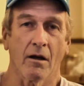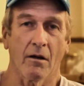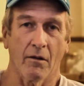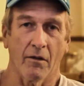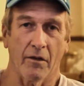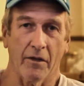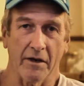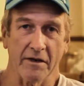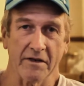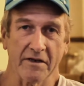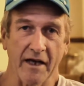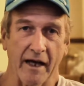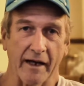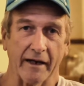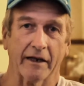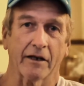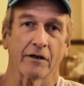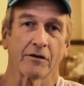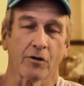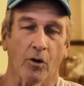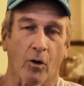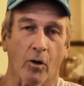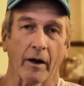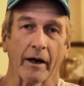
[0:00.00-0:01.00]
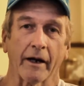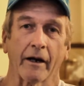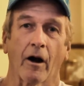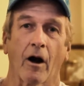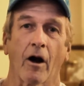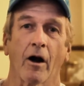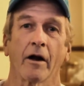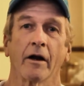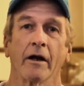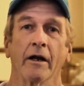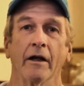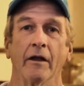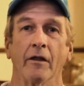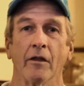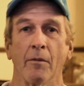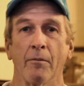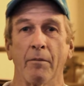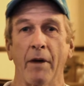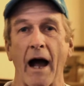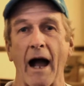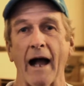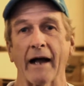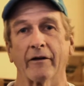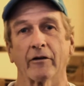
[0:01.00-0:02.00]
the dedicatory garden, and the
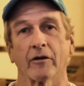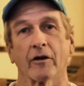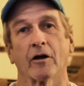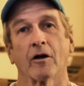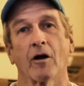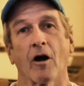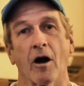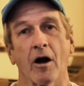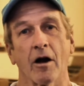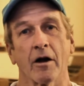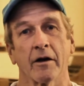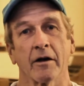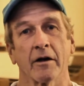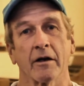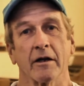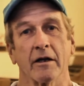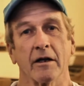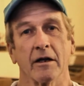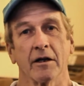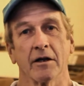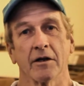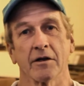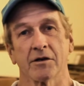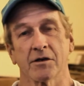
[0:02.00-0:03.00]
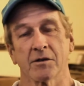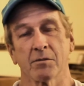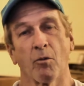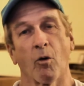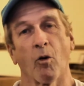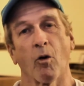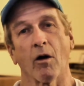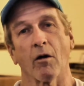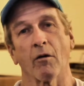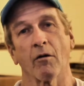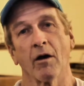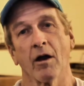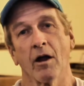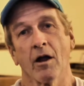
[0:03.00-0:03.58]
back of the garden is more